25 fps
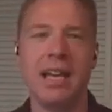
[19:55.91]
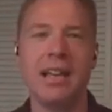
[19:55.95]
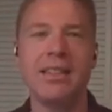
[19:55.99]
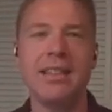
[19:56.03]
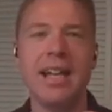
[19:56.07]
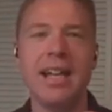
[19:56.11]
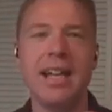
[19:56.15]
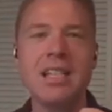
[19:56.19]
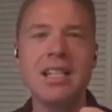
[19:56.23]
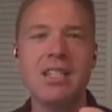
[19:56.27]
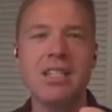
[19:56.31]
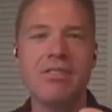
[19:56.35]

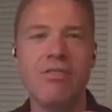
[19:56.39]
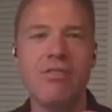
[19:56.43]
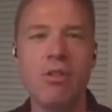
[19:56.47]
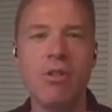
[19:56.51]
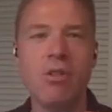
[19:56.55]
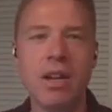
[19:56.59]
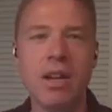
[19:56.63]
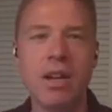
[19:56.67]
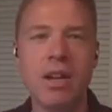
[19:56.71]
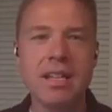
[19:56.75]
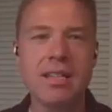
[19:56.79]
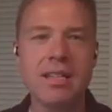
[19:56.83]
let's
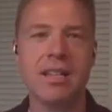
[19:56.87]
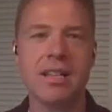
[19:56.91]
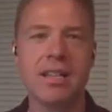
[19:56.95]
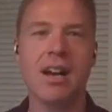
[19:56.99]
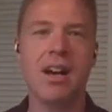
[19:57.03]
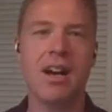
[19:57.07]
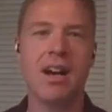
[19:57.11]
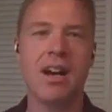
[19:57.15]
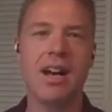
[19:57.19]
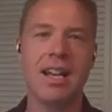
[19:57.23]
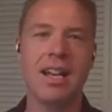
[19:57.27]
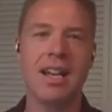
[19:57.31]
focus
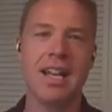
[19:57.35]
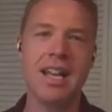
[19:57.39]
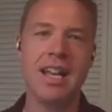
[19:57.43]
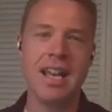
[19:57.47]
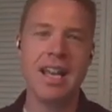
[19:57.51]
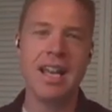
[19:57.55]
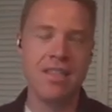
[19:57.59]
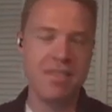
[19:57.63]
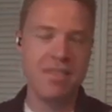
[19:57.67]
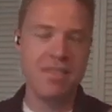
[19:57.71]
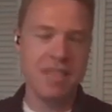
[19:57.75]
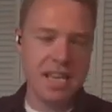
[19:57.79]
on
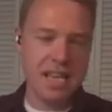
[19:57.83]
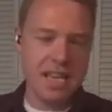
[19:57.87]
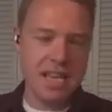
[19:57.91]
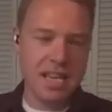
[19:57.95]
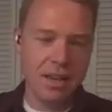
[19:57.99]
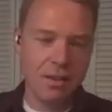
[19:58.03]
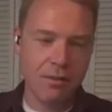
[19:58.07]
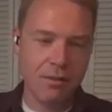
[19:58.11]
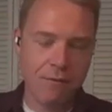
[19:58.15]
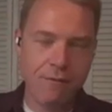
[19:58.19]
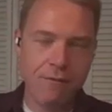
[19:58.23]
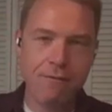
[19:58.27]

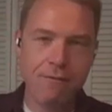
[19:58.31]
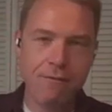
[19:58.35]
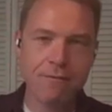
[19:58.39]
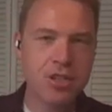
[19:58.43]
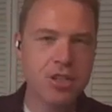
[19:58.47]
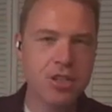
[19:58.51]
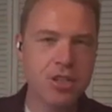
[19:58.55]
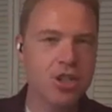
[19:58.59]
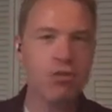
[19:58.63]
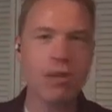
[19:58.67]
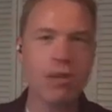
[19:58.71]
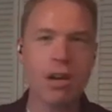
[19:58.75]
the
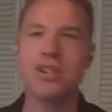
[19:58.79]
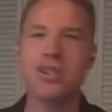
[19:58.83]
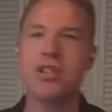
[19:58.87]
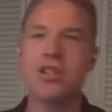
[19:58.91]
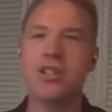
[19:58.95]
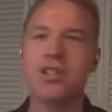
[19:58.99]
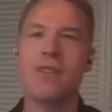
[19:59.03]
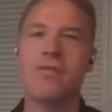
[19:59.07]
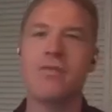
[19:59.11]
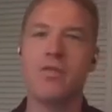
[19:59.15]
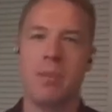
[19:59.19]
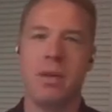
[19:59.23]
structure
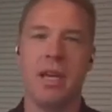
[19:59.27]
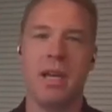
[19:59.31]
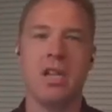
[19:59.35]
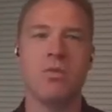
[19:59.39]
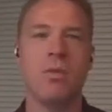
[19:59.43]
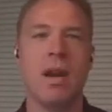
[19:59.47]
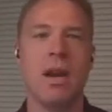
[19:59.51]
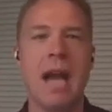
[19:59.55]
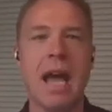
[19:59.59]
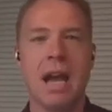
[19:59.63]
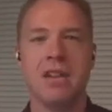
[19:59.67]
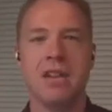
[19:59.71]
of the pitch,
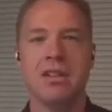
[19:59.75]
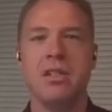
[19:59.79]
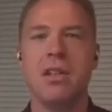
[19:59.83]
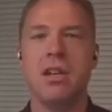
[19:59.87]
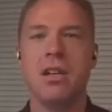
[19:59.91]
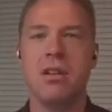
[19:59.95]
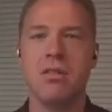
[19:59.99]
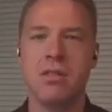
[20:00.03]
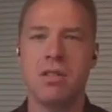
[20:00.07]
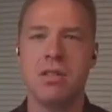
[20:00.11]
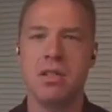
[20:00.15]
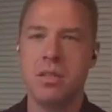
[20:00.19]
what actually
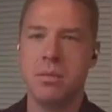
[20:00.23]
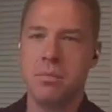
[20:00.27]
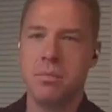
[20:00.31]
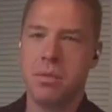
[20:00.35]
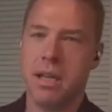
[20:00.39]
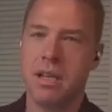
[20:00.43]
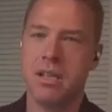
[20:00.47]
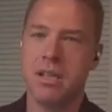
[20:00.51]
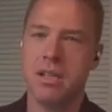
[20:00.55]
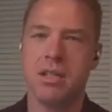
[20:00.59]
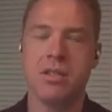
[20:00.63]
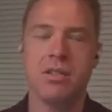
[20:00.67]
goes into the
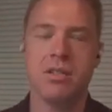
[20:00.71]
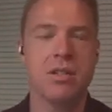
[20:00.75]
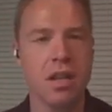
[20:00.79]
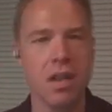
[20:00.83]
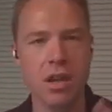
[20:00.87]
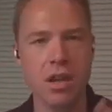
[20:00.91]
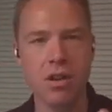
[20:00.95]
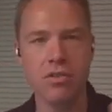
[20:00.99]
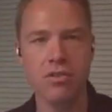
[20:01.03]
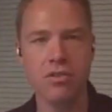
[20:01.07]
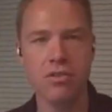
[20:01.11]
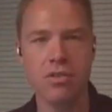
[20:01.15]
pitch. this is going
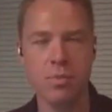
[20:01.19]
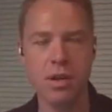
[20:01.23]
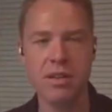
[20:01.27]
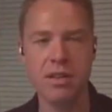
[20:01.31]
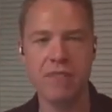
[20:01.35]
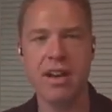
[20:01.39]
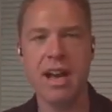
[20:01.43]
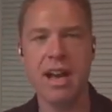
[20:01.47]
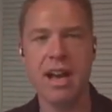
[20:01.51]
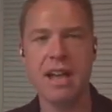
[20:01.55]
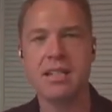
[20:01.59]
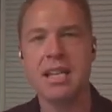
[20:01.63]
to go through this pretty
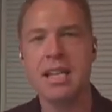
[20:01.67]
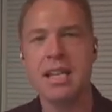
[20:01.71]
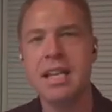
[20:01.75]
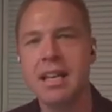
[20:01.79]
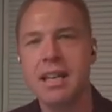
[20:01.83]
fast.